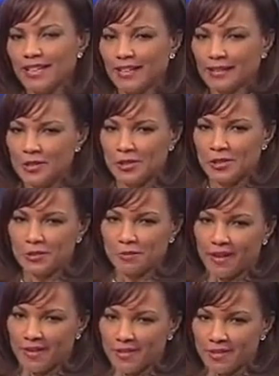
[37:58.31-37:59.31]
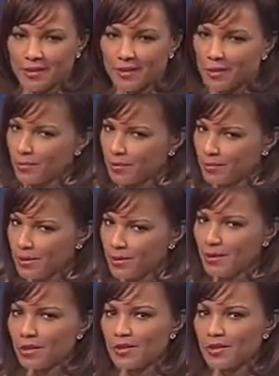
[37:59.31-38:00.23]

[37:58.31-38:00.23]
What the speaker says: Feels like a song that never